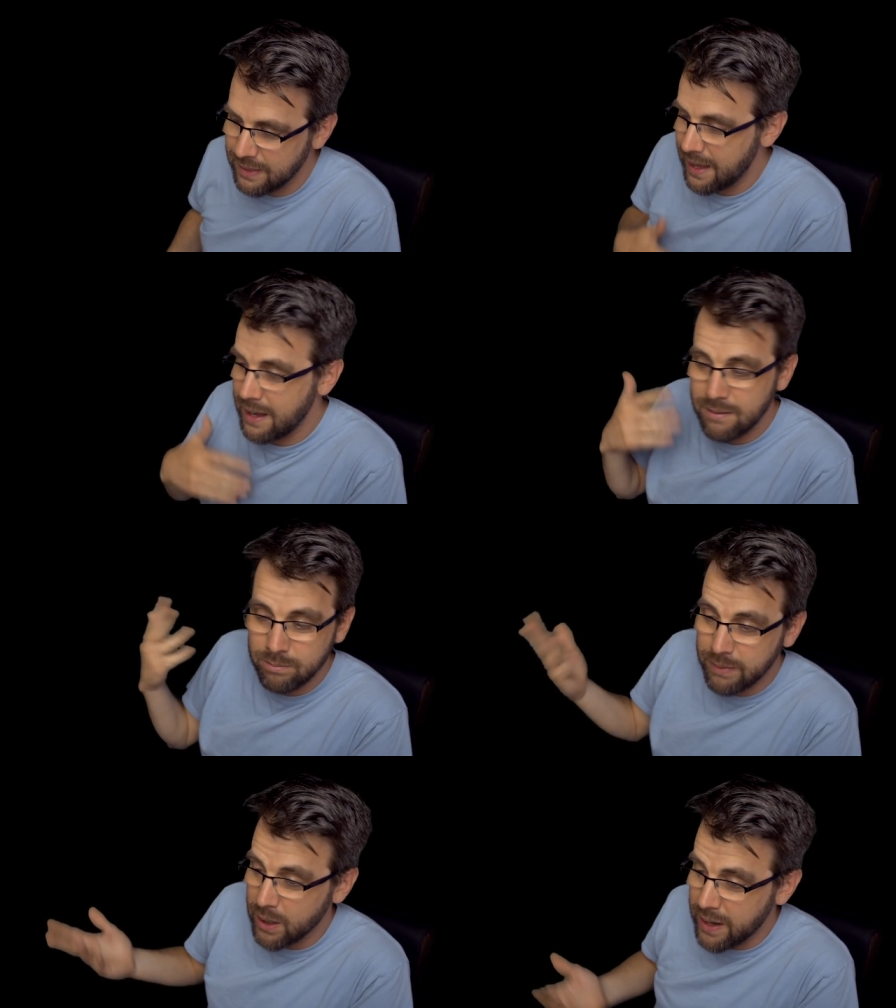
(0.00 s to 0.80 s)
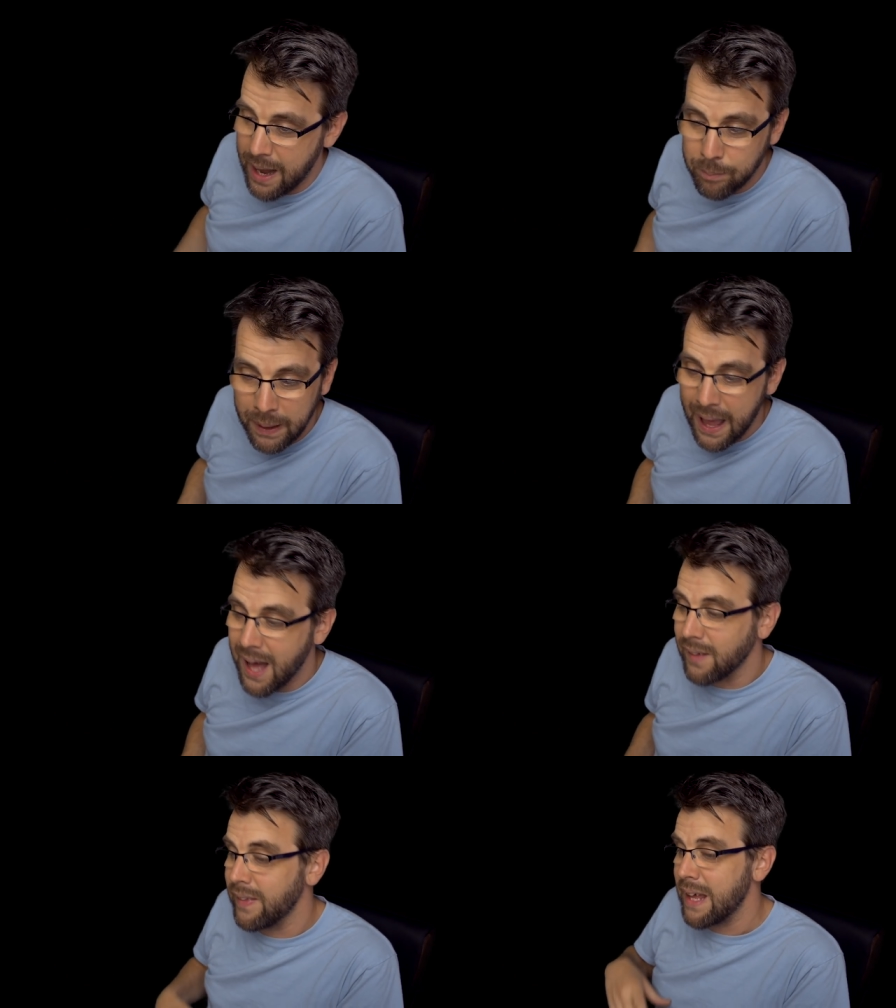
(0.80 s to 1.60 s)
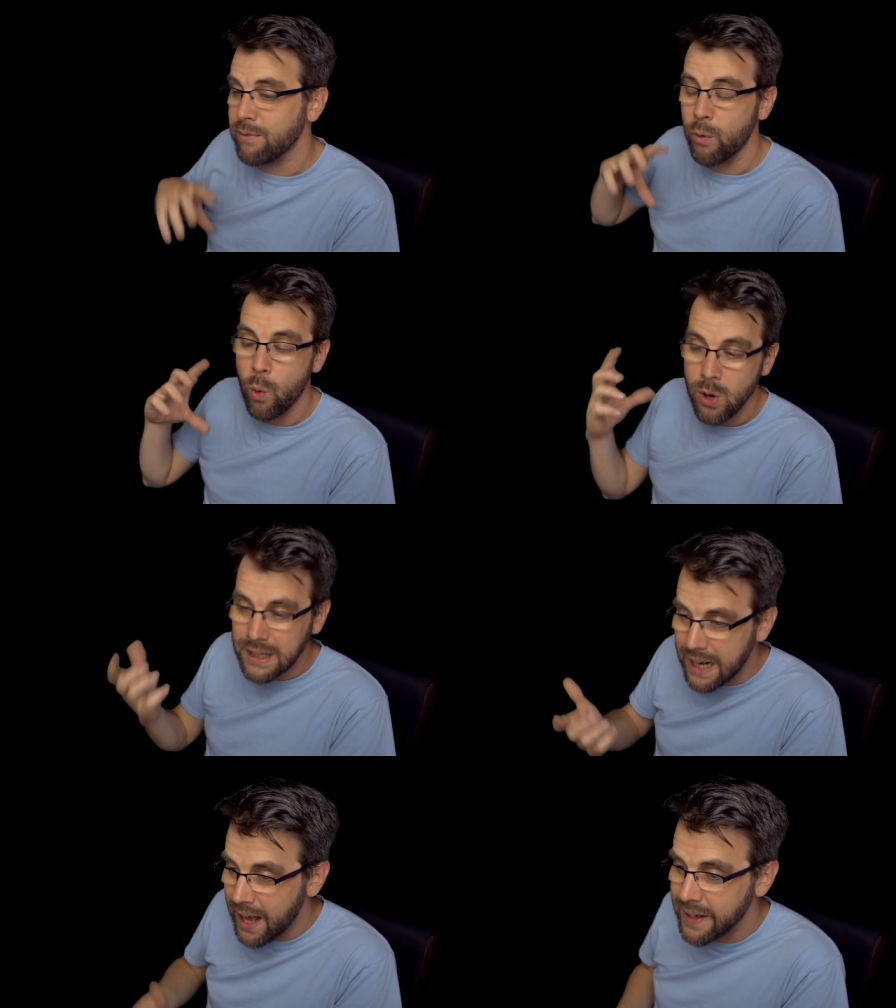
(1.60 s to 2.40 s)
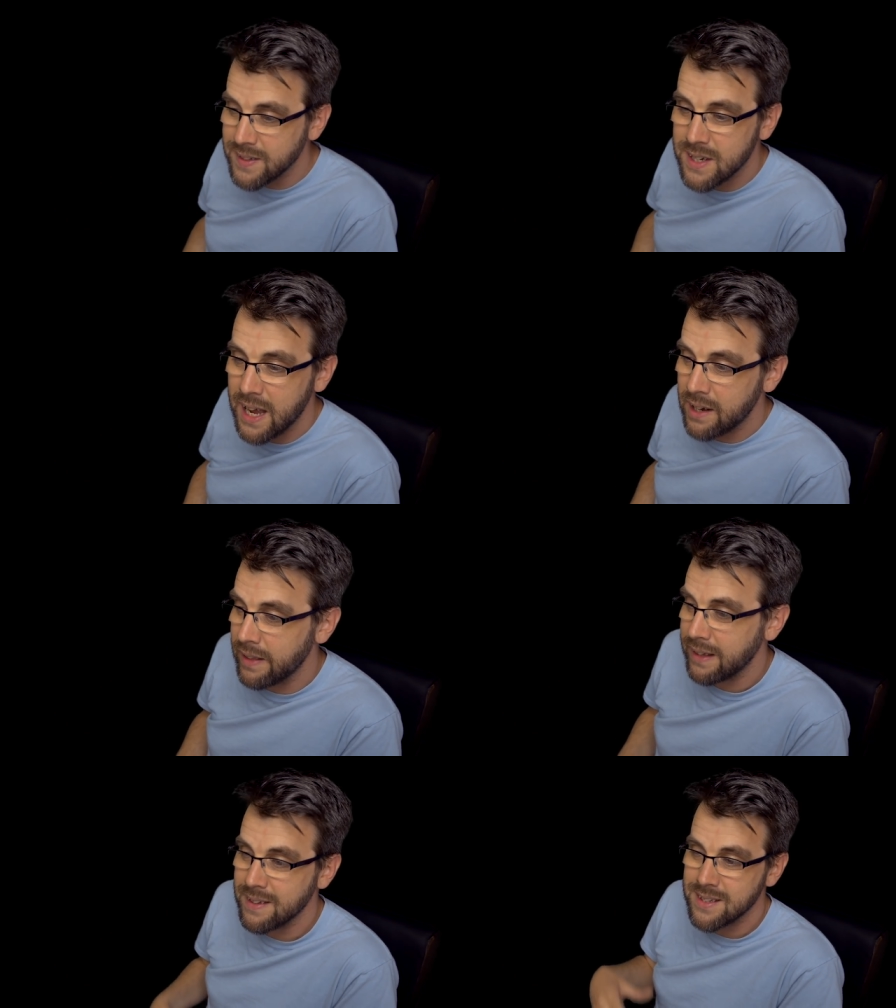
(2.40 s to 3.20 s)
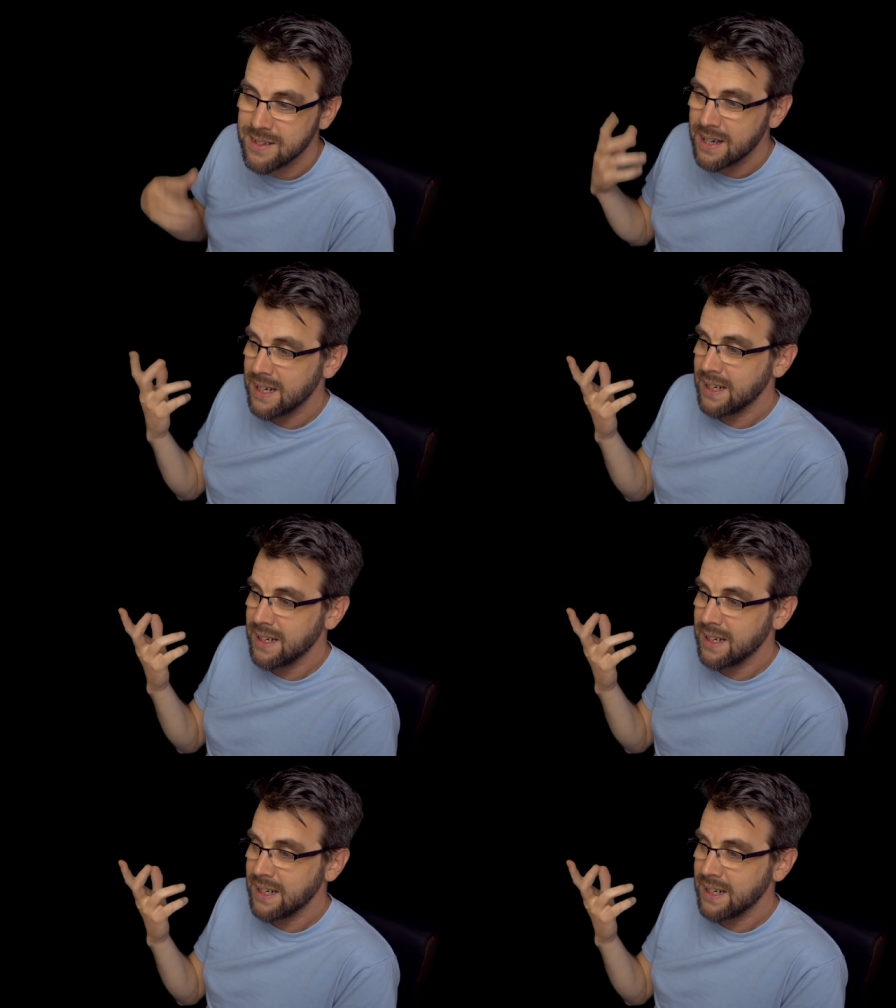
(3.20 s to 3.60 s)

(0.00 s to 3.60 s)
they they're camping out and they've organized kind of like this